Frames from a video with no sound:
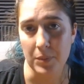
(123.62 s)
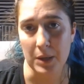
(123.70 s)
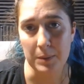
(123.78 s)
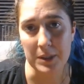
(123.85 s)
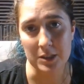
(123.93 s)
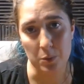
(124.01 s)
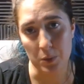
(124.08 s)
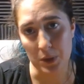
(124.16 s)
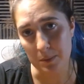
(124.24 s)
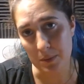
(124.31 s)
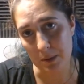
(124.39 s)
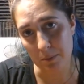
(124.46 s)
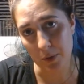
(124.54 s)
Maybe it's read
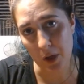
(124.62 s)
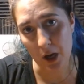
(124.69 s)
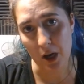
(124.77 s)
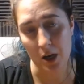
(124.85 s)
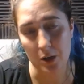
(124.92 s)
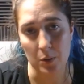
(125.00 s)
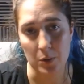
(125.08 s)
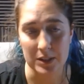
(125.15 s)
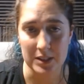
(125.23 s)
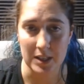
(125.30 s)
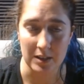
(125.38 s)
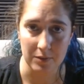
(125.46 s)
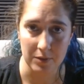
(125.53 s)
my blog or
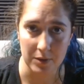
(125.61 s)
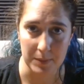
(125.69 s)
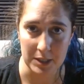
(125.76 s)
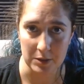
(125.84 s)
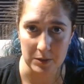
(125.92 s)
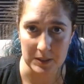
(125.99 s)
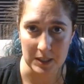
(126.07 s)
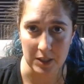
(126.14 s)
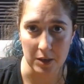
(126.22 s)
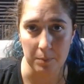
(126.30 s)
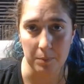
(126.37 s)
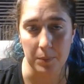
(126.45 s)
sign up for my newsletter.